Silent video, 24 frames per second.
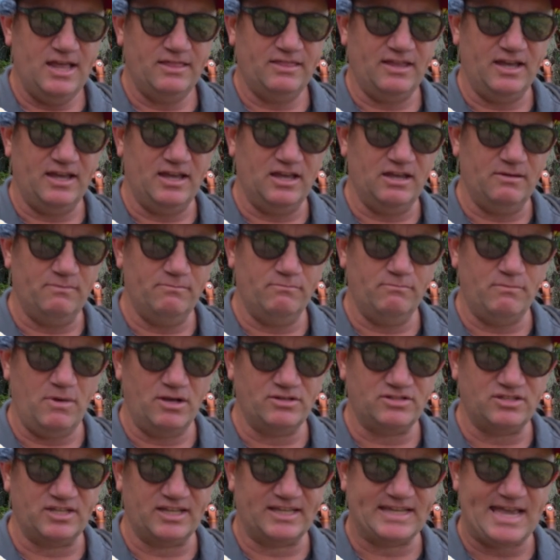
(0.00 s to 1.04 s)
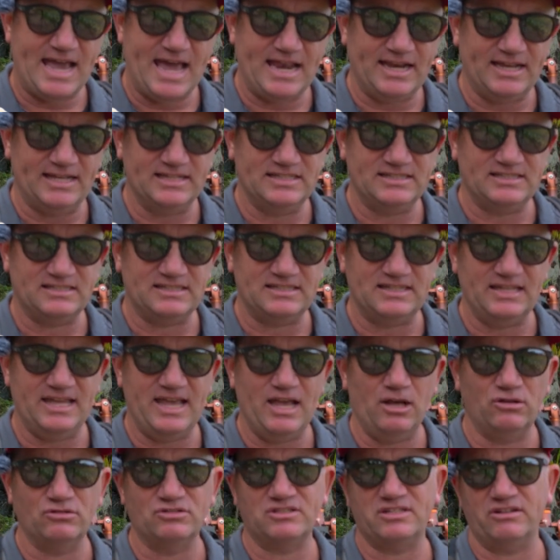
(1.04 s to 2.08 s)
Most of the Canon's
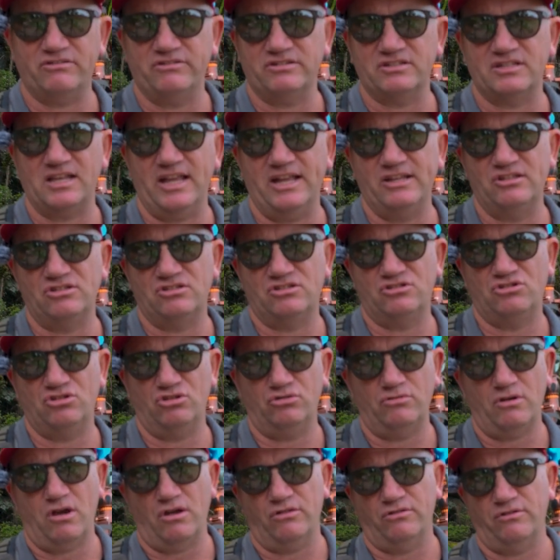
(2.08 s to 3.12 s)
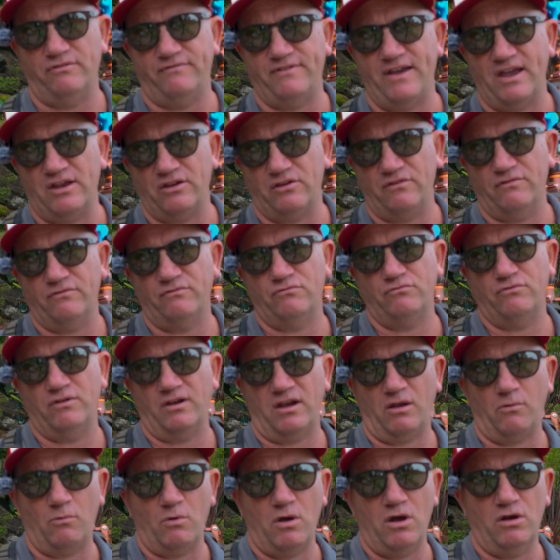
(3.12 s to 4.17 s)
L series lens do hold the value
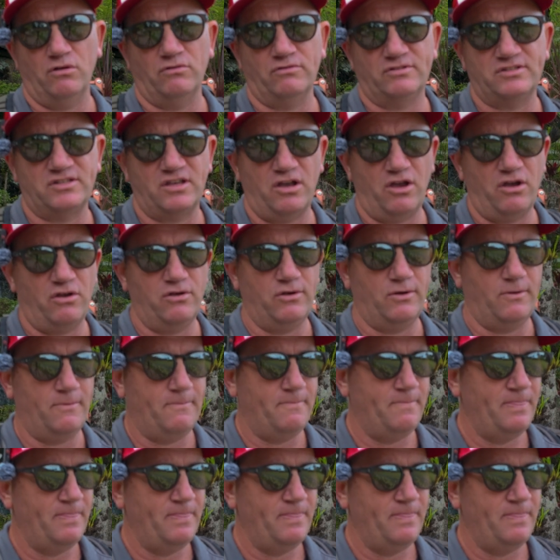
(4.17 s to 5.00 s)
really well, so